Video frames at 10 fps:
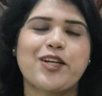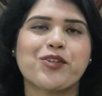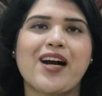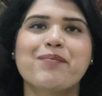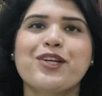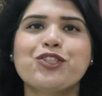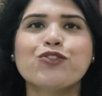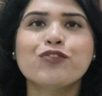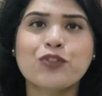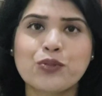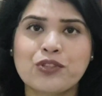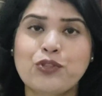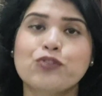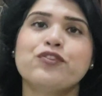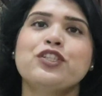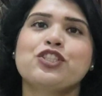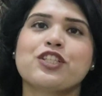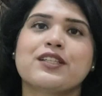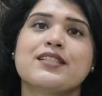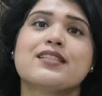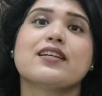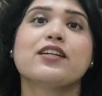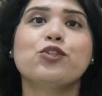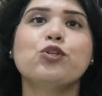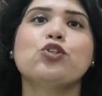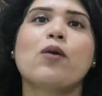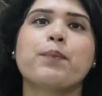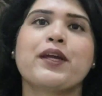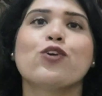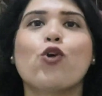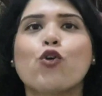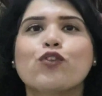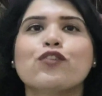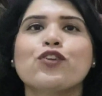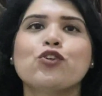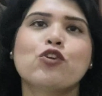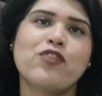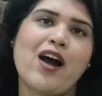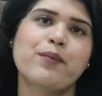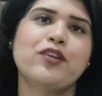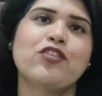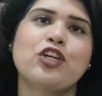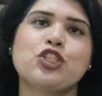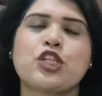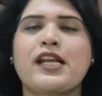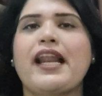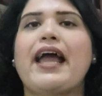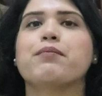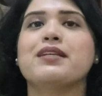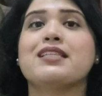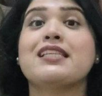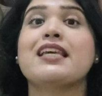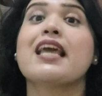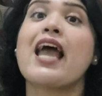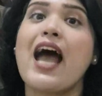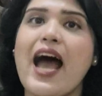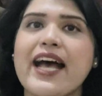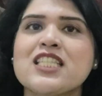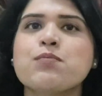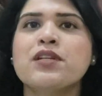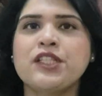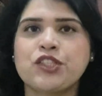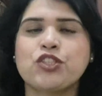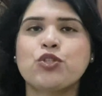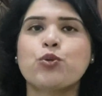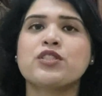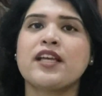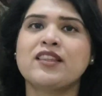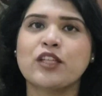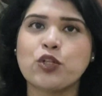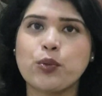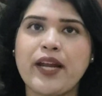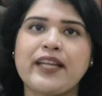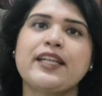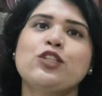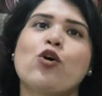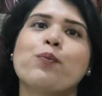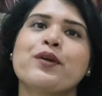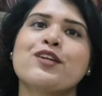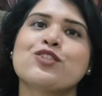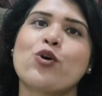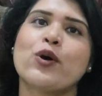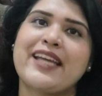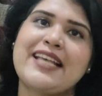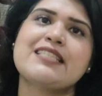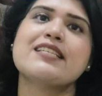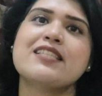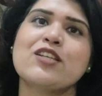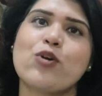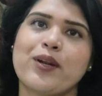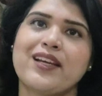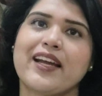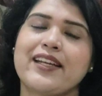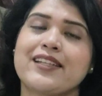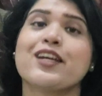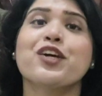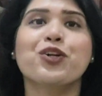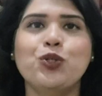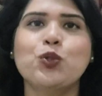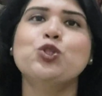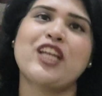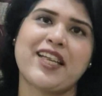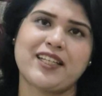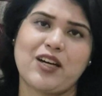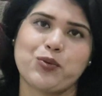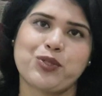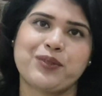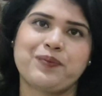Now coming to a few new features, a new topic overview of arbitration and IBC has been introduced in the curated topics on SCC online. Do check it out.